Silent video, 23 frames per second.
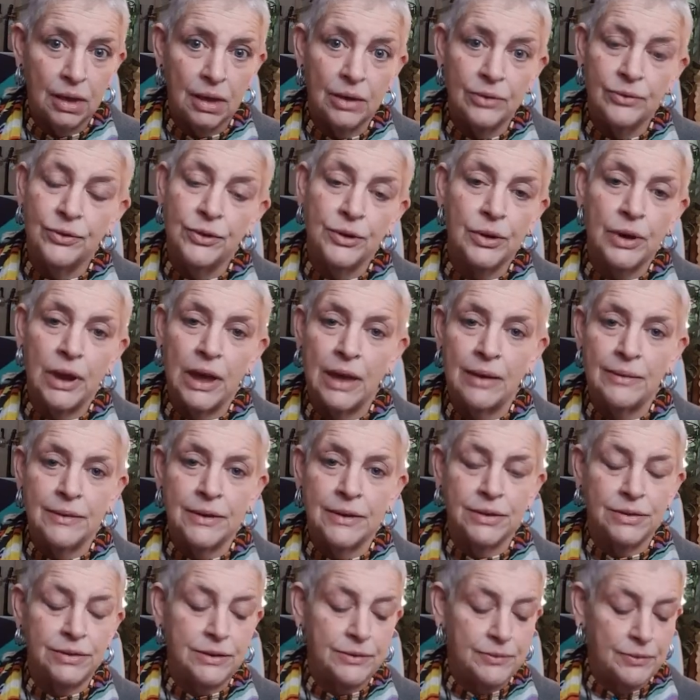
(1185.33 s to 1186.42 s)
If you're
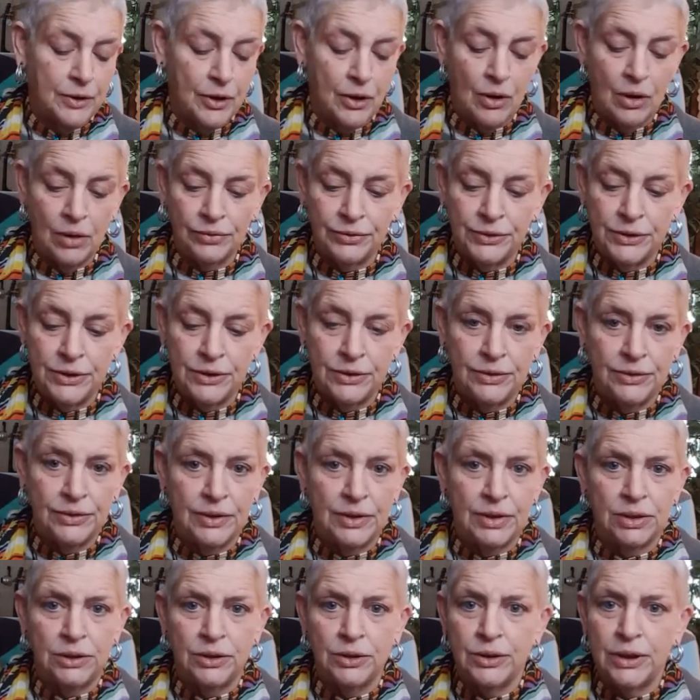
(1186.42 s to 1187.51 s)
having difficulties
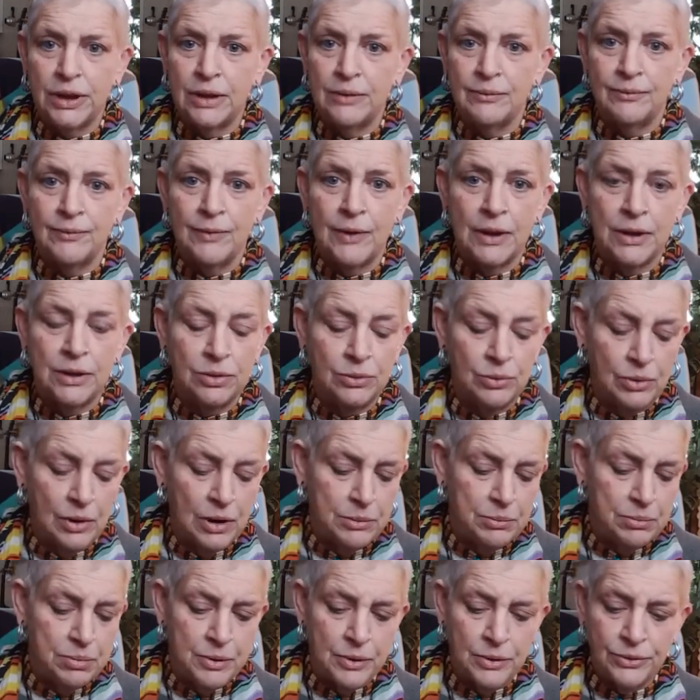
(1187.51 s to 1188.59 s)
and you can't find the
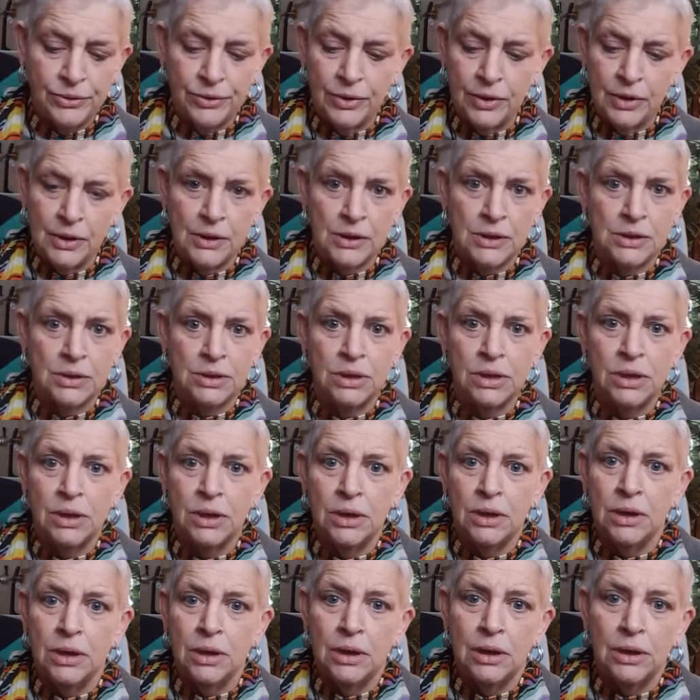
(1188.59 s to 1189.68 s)
right person, and
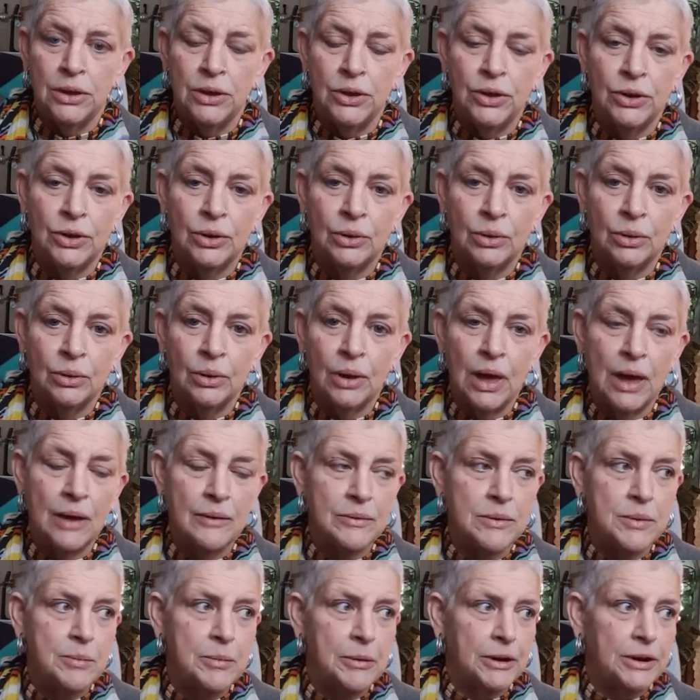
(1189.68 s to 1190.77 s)
you know
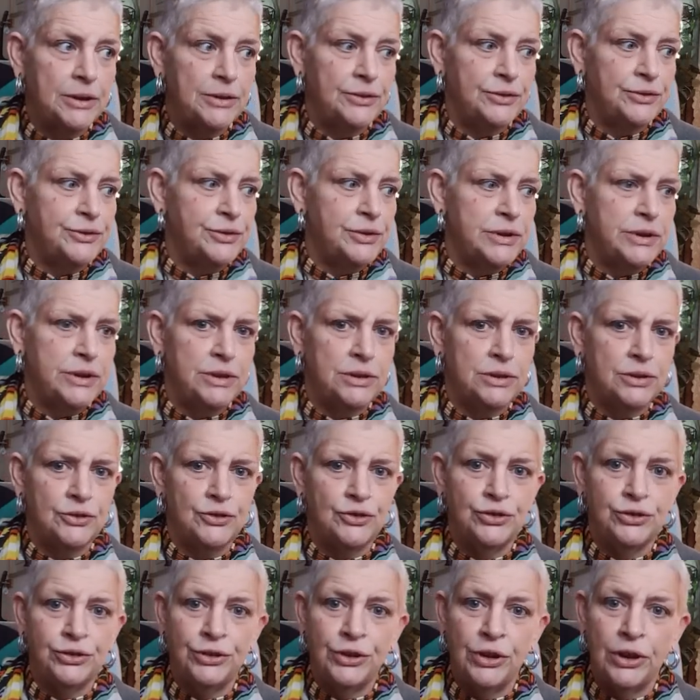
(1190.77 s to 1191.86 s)
everybody's treating you
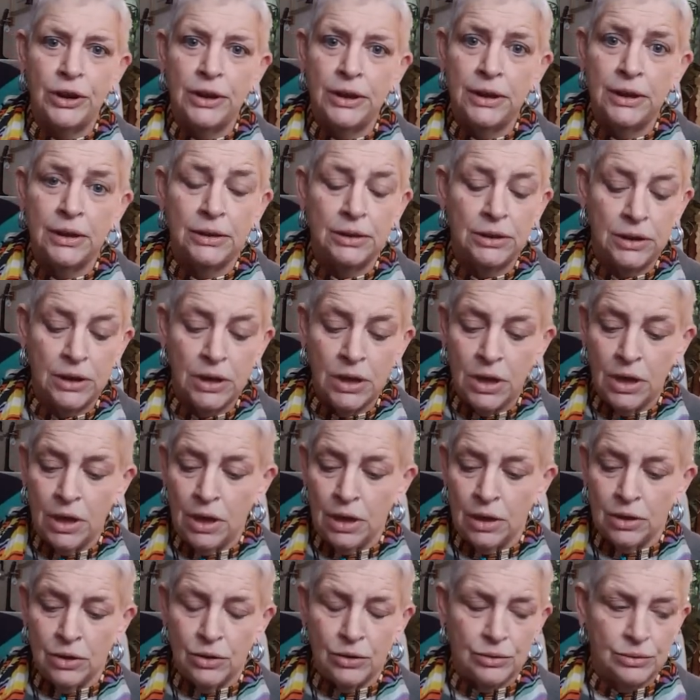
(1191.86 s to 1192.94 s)
shitty, and
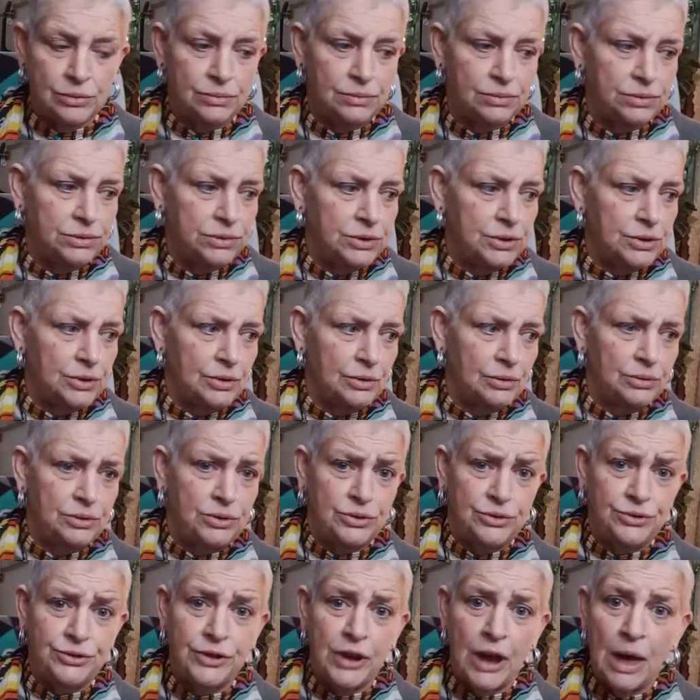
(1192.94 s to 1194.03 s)
your
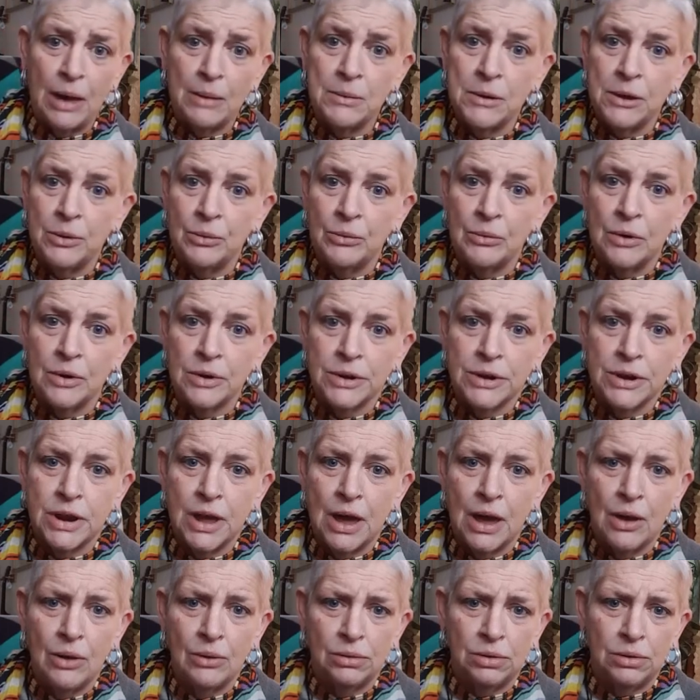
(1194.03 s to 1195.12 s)
job ain't working
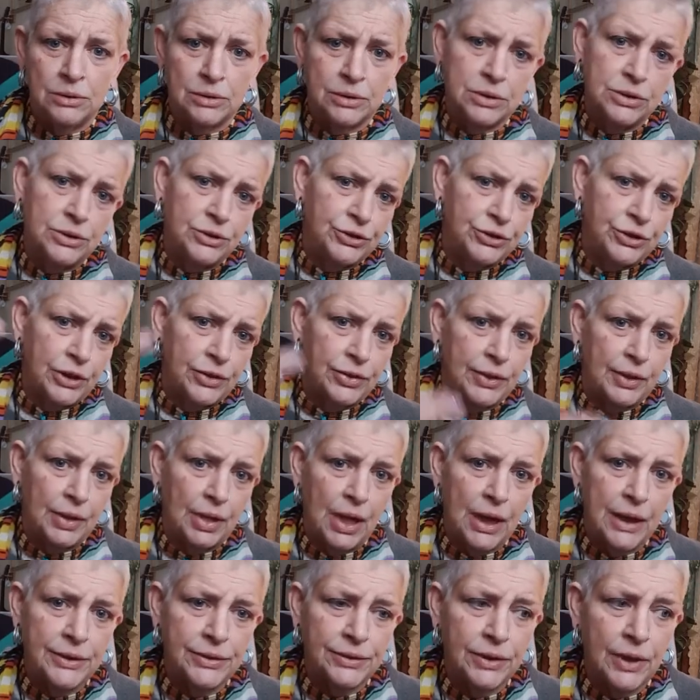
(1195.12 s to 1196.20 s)
out, and they're gonna shut the
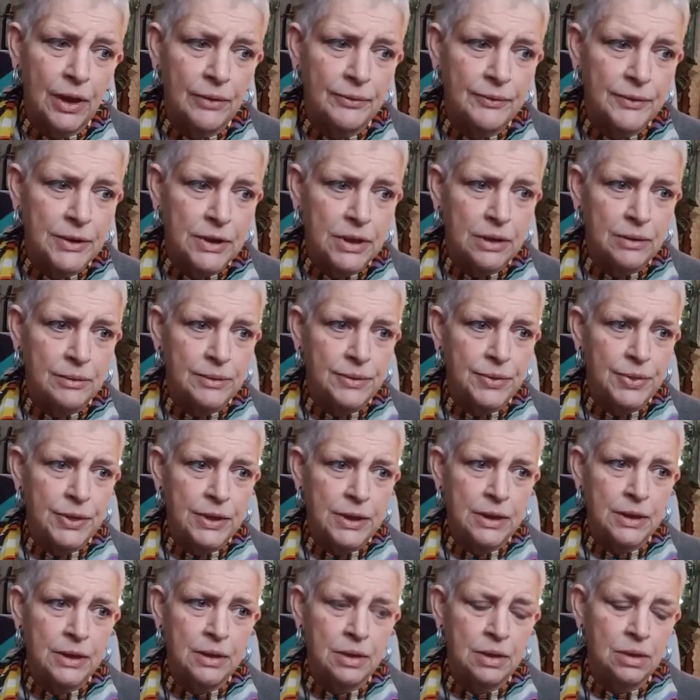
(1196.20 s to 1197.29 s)
lights off and
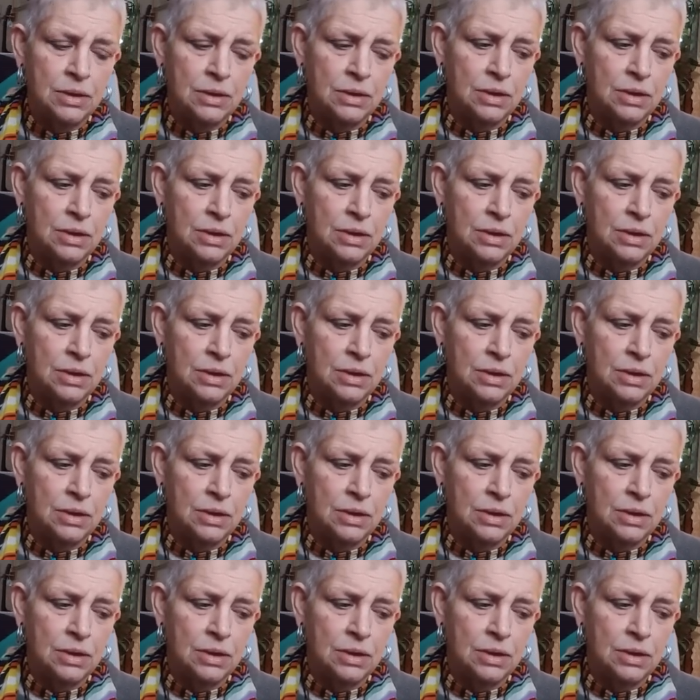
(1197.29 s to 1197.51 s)
everything.